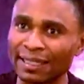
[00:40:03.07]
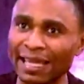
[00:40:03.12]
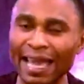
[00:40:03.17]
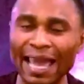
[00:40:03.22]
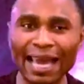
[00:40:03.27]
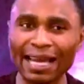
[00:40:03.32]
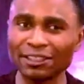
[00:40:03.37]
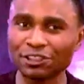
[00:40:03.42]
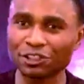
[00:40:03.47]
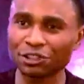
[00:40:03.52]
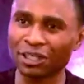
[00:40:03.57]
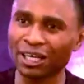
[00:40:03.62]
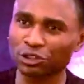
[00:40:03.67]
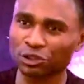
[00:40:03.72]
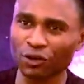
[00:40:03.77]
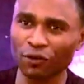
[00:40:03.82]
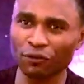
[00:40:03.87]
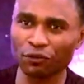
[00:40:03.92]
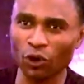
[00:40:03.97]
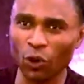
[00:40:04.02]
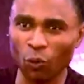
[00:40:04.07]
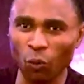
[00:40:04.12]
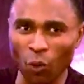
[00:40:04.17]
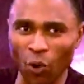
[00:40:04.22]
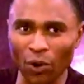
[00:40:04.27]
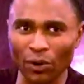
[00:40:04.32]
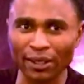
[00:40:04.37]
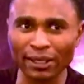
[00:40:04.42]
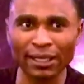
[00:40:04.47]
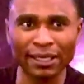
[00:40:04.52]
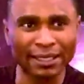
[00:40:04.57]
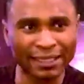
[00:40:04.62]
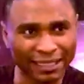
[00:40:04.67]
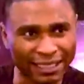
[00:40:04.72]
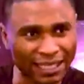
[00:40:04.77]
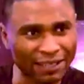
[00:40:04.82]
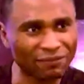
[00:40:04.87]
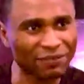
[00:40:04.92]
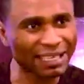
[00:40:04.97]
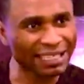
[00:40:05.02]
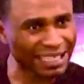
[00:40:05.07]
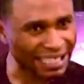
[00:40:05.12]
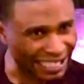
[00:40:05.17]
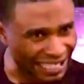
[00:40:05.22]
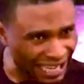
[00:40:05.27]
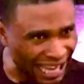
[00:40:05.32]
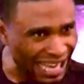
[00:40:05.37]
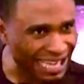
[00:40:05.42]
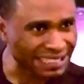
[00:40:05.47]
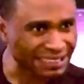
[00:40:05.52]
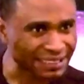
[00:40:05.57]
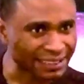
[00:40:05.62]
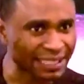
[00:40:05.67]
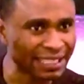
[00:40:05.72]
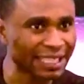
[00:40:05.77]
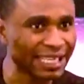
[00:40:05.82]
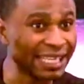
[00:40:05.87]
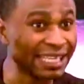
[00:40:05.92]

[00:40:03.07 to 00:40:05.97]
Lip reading: The entrance of your word giveth light.